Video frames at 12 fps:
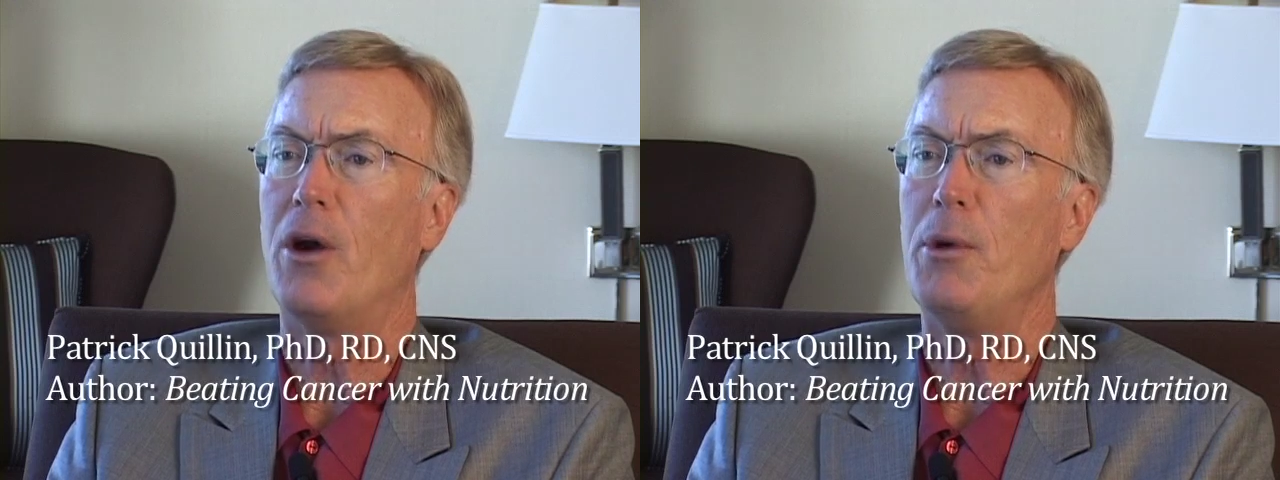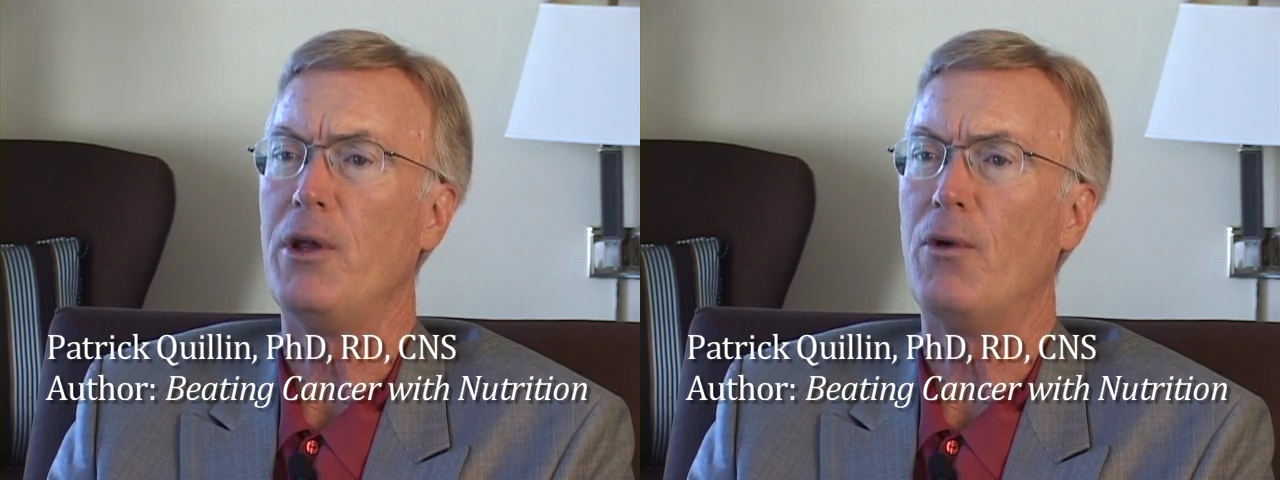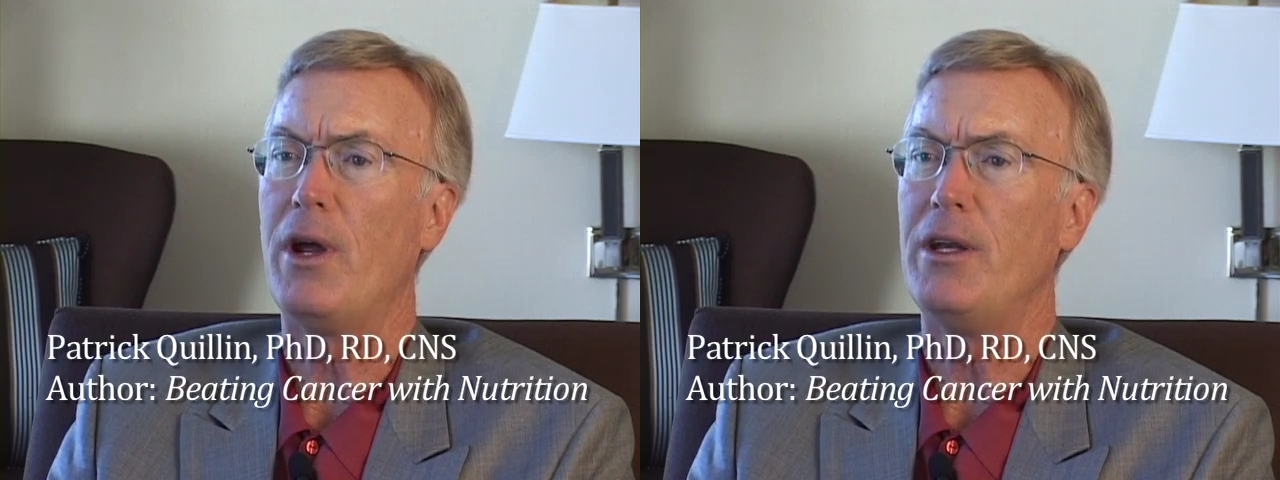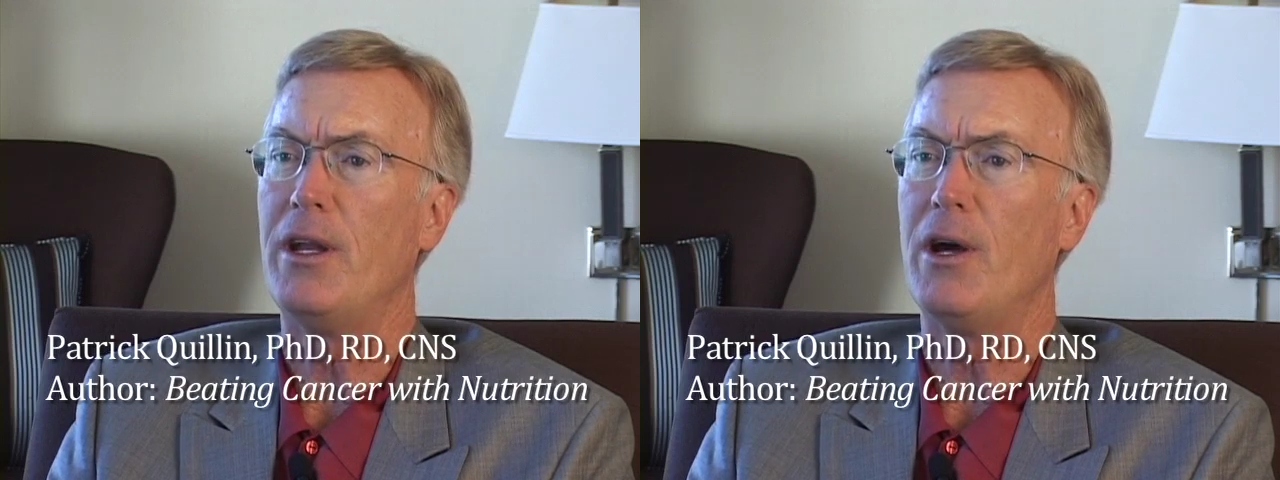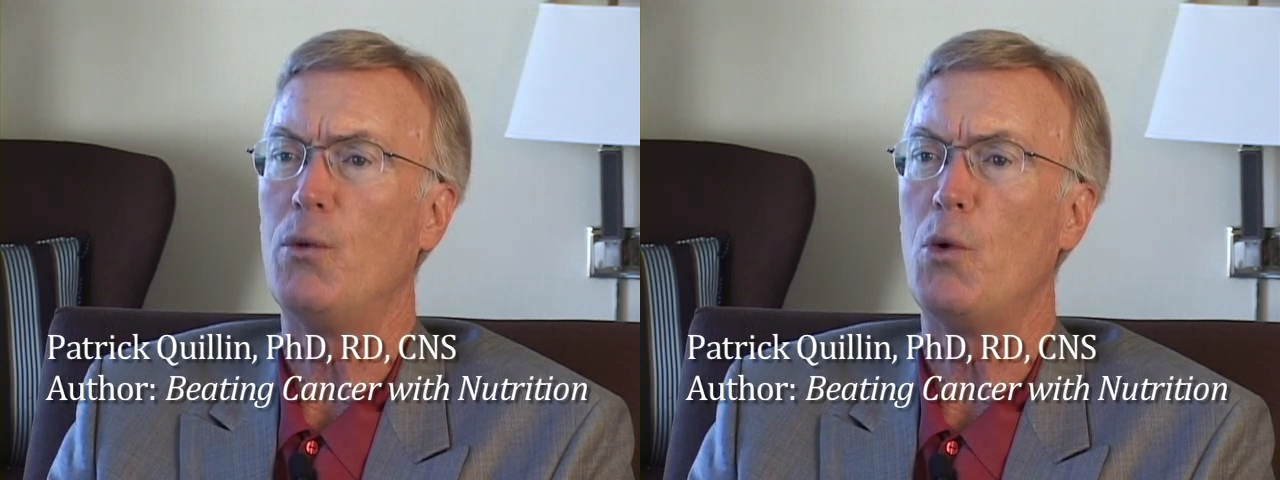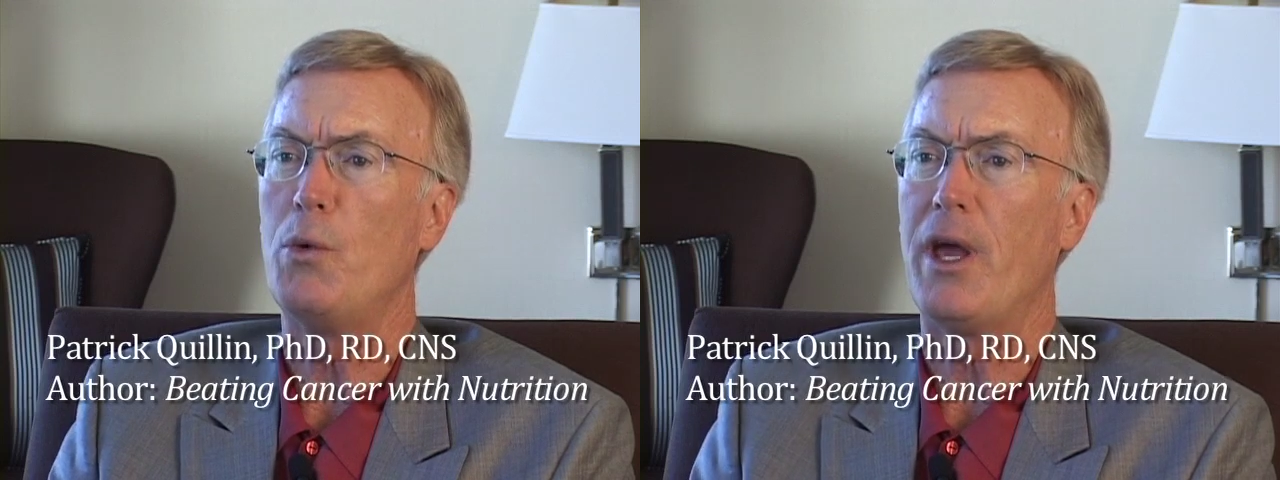I mean, right
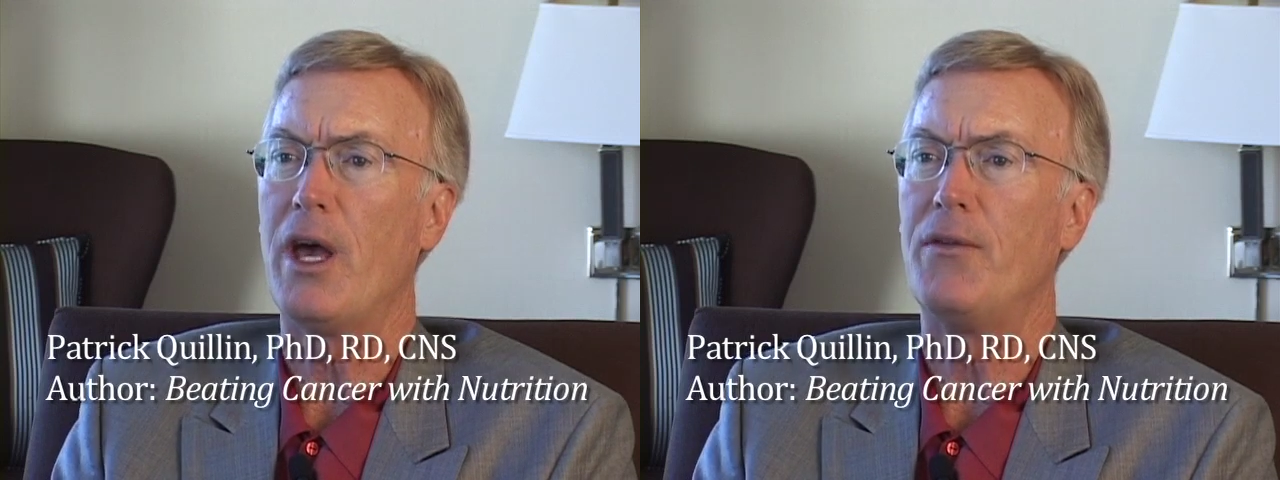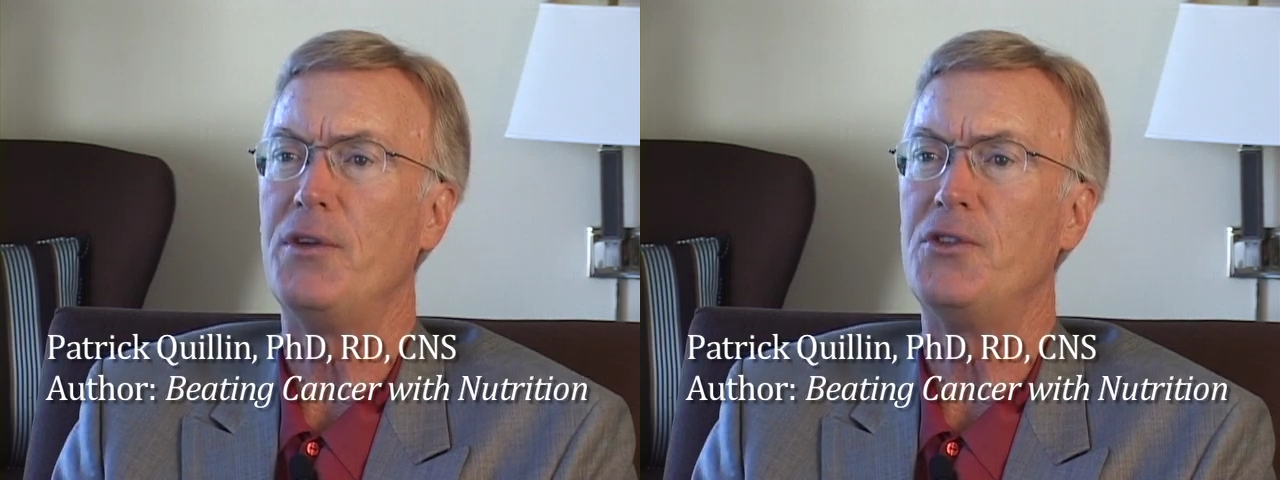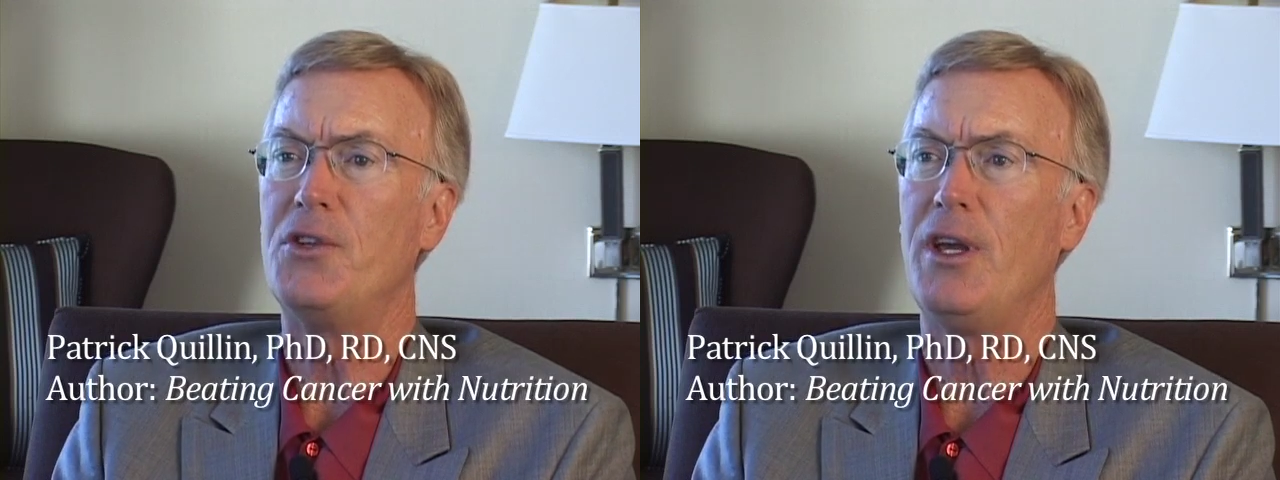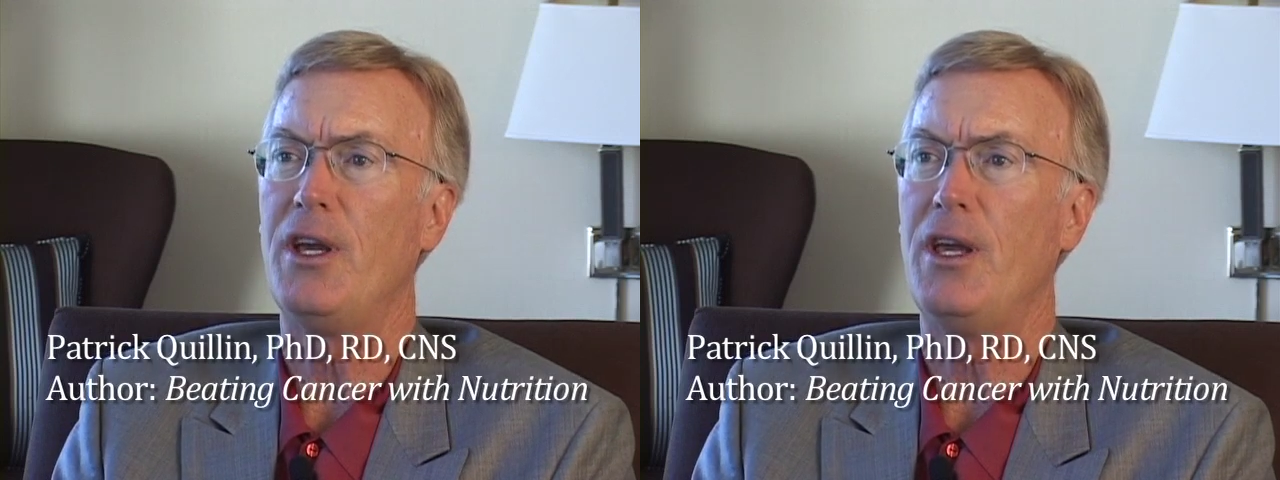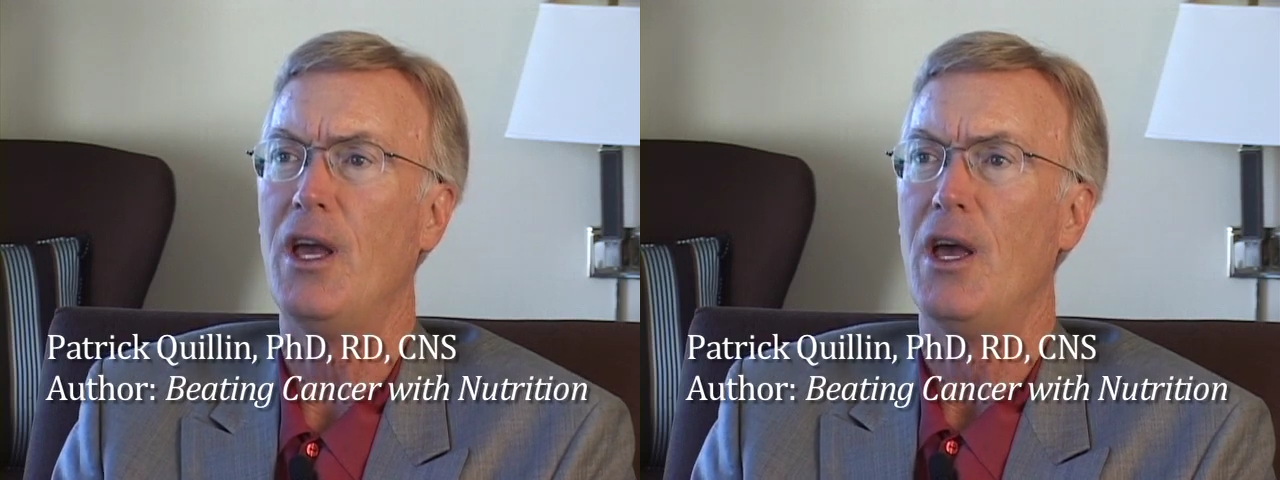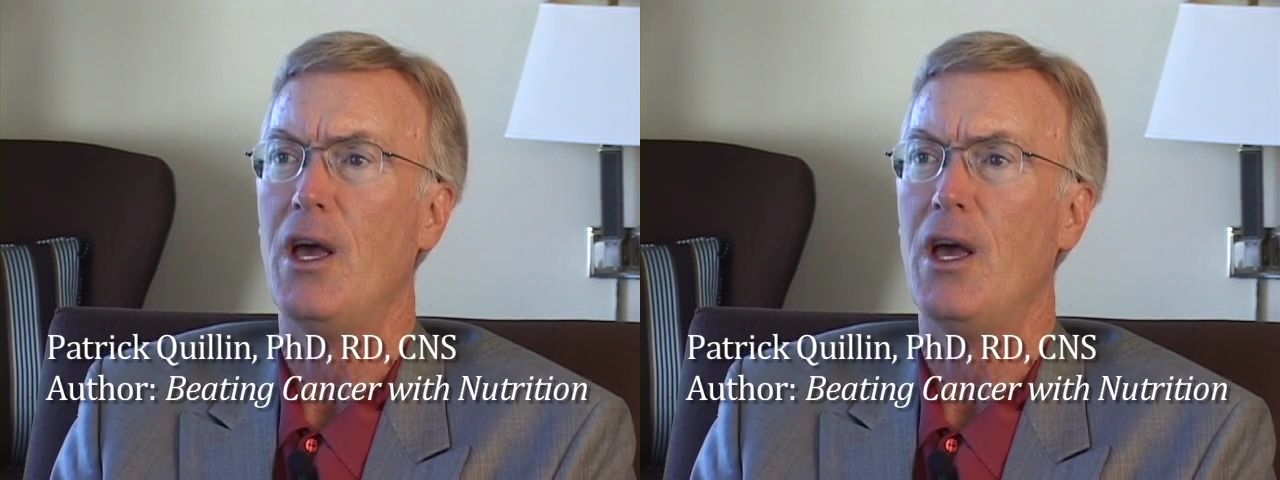now what we have is a